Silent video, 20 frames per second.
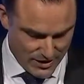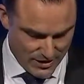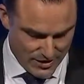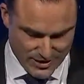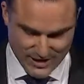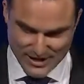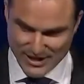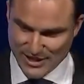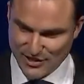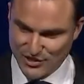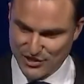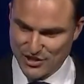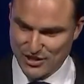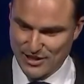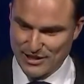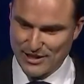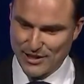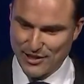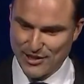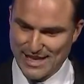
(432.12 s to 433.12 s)

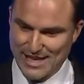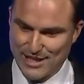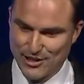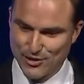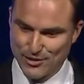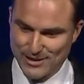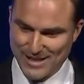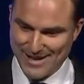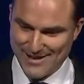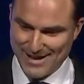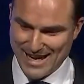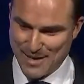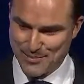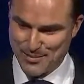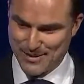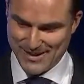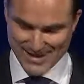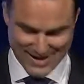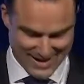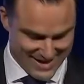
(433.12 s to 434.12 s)
ESG loan, and look how happy
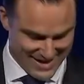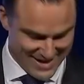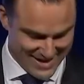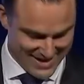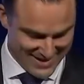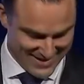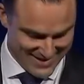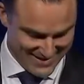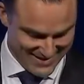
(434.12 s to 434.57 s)
they are.